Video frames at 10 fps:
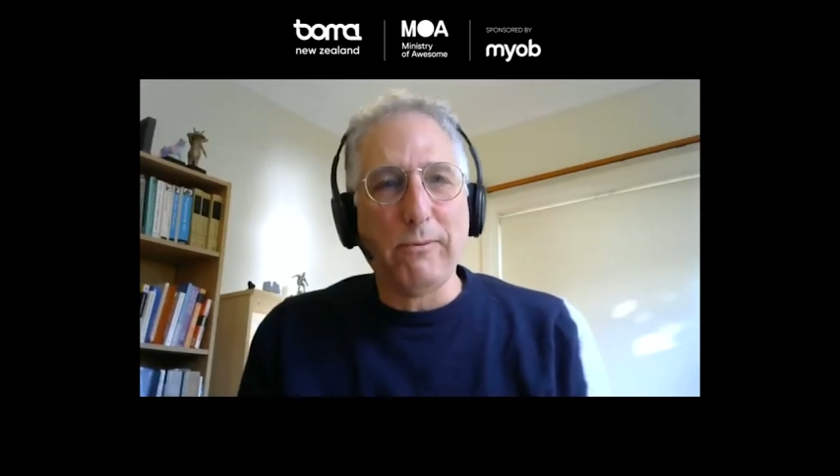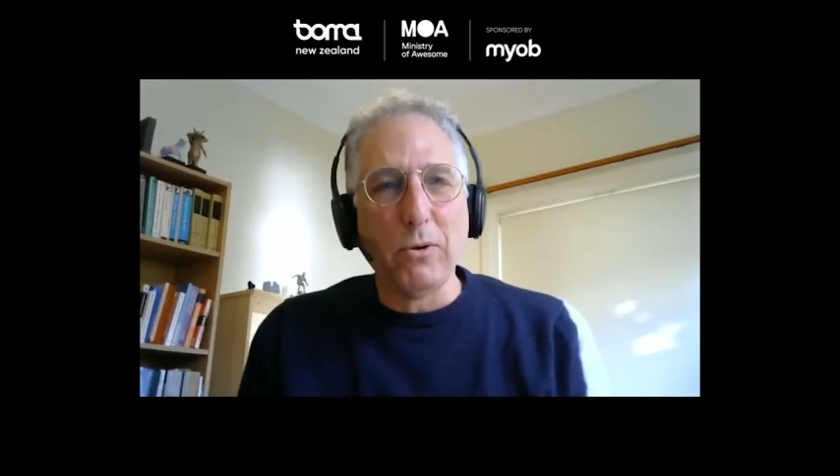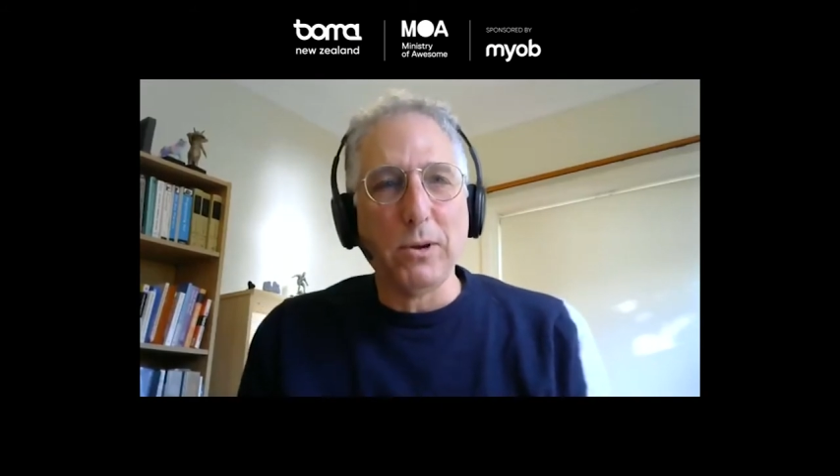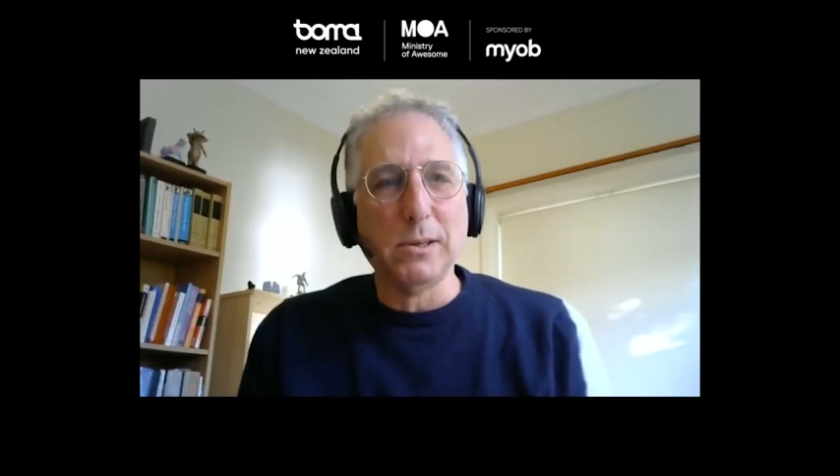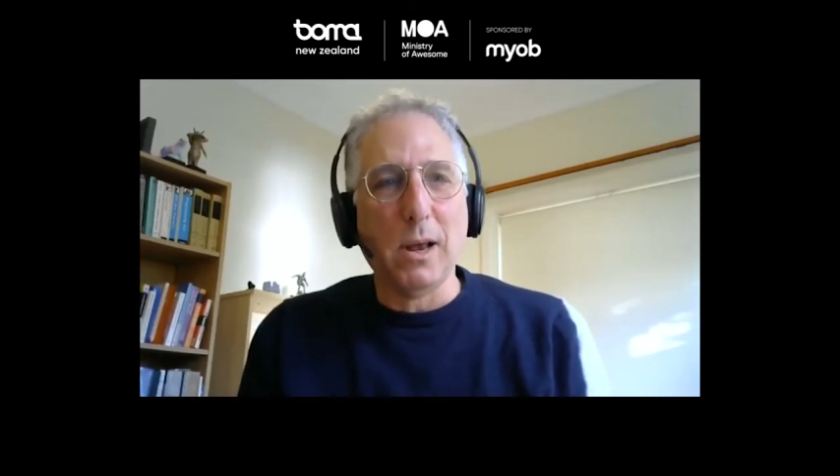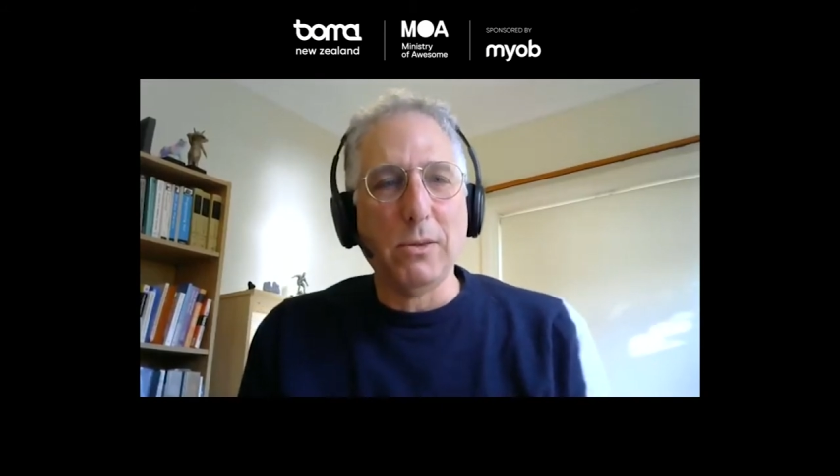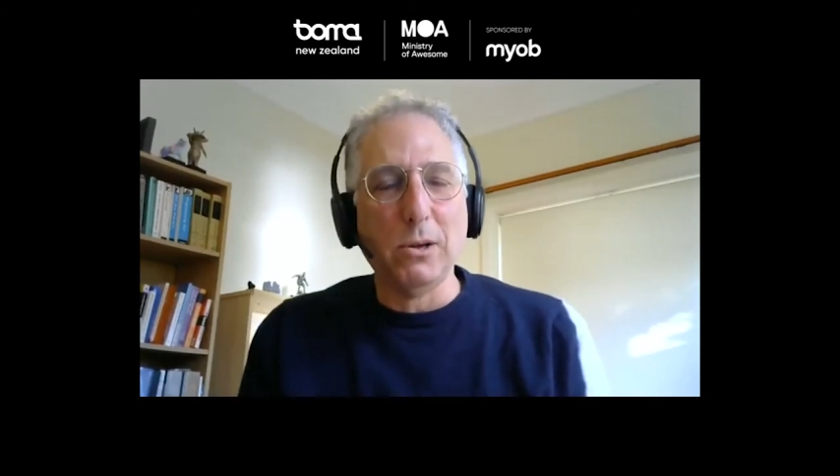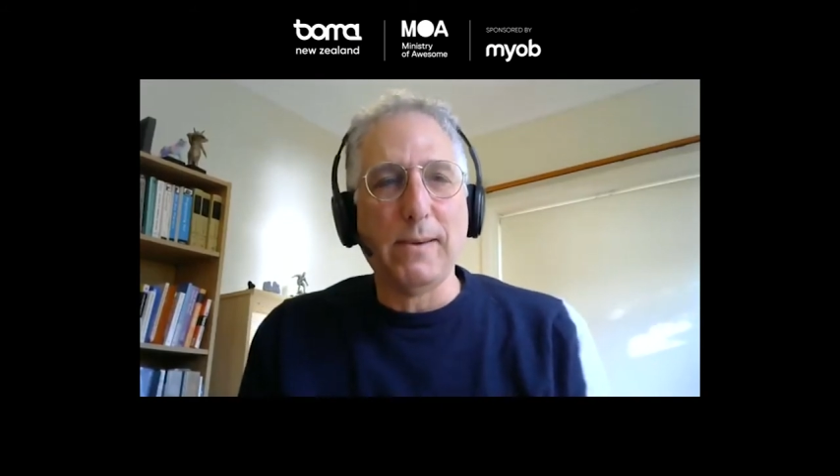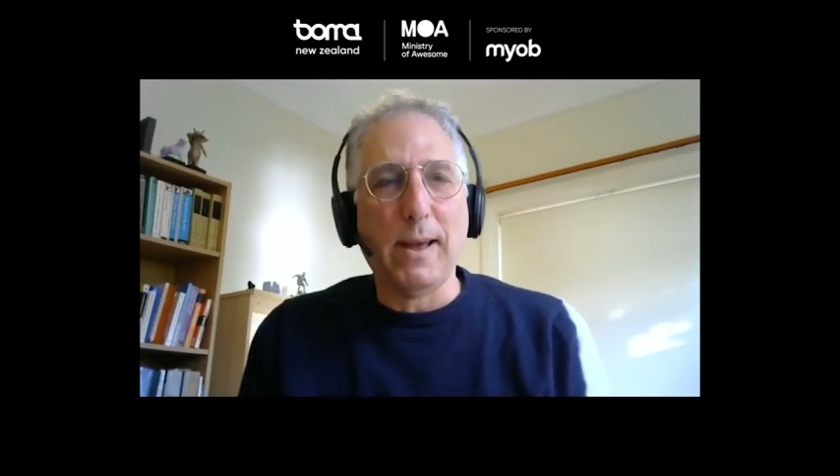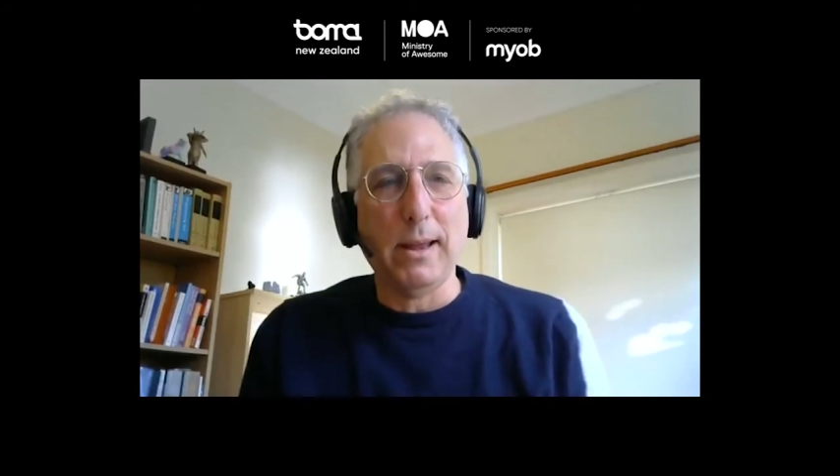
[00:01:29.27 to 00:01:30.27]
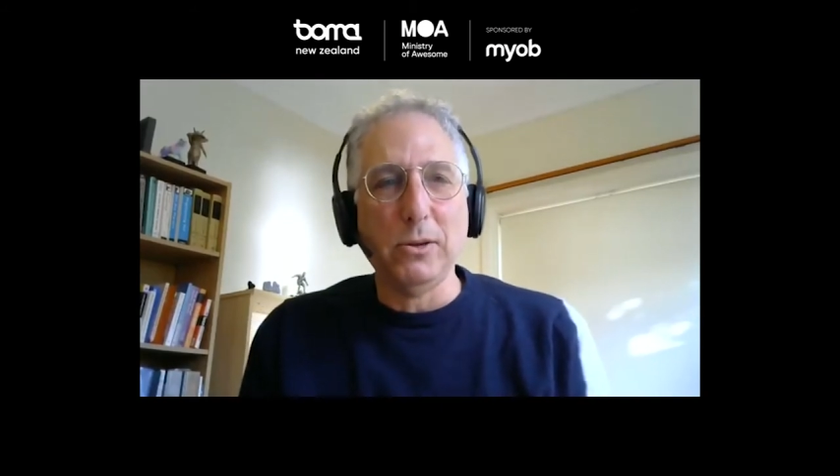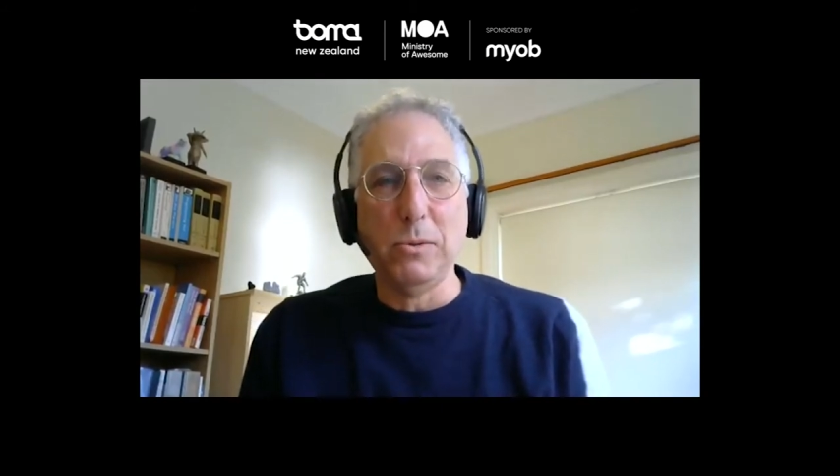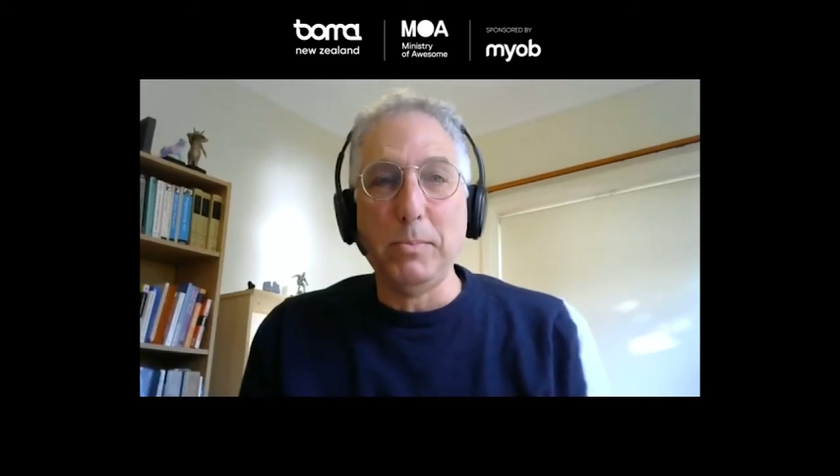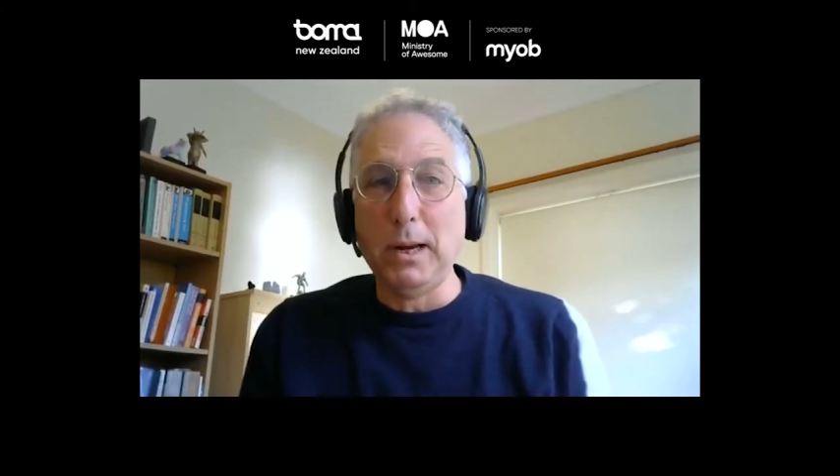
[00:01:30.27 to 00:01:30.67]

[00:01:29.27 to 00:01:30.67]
focus on those values and be